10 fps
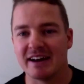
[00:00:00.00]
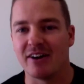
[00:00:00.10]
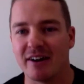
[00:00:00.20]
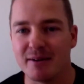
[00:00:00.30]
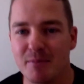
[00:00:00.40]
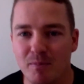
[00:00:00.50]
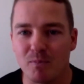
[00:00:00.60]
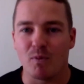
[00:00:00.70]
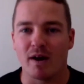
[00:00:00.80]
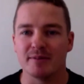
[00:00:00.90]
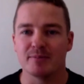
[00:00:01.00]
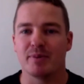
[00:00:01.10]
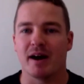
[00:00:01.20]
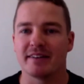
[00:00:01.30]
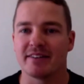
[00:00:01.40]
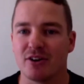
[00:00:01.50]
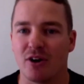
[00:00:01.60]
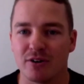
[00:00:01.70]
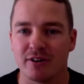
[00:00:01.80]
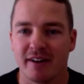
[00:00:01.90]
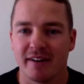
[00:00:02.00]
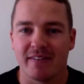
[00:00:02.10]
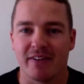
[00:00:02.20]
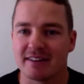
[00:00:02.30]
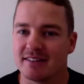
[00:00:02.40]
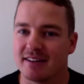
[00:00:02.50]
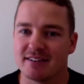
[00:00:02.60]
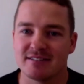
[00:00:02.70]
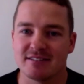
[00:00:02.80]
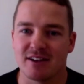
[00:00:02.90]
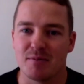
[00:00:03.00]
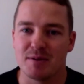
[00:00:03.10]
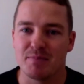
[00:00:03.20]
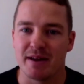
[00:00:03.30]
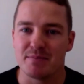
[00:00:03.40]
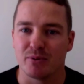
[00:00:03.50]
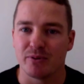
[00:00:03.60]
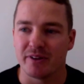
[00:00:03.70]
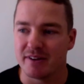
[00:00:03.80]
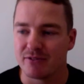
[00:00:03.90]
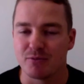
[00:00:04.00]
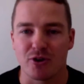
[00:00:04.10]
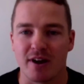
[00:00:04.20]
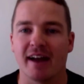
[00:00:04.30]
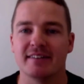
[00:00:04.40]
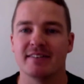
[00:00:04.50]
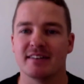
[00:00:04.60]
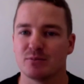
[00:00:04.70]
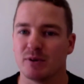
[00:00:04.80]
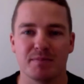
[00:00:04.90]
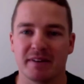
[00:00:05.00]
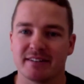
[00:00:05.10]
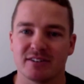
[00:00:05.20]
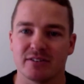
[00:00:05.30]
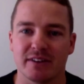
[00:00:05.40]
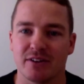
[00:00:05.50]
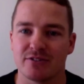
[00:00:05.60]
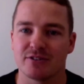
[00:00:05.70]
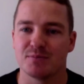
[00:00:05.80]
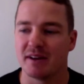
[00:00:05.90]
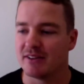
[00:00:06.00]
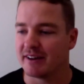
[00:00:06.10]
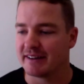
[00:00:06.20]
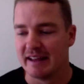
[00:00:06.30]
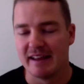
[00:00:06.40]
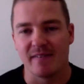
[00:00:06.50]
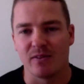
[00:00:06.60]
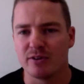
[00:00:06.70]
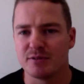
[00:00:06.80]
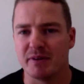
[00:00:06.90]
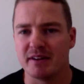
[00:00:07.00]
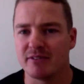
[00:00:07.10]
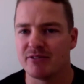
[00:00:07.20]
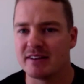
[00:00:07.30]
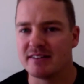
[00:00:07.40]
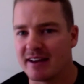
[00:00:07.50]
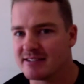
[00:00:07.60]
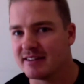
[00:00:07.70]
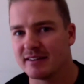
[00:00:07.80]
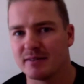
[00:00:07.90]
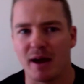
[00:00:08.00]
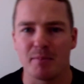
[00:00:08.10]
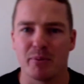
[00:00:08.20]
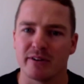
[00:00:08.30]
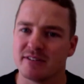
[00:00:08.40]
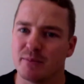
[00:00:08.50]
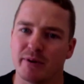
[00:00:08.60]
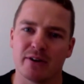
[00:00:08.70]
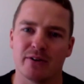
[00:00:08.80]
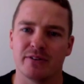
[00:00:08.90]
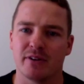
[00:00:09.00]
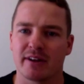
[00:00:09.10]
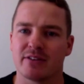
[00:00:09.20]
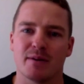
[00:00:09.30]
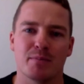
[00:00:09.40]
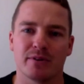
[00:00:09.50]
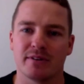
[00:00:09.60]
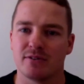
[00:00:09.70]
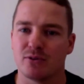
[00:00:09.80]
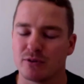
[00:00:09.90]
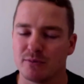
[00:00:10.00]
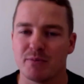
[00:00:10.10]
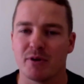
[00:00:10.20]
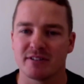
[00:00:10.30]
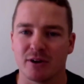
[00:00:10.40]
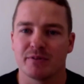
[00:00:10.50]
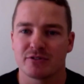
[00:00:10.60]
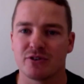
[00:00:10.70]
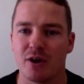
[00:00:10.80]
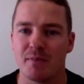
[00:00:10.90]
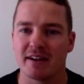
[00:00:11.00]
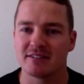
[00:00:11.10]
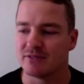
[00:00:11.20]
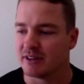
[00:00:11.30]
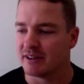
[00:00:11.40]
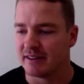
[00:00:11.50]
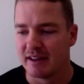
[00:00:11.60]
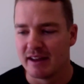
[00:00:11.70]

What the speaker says: I am one part of the cog. Like there's so many people that have created this with me. It's certainly not just me. Like Luke's been a fantastic person to bring on, like that I brought on to talk to me, bro. It's helped us grow massively.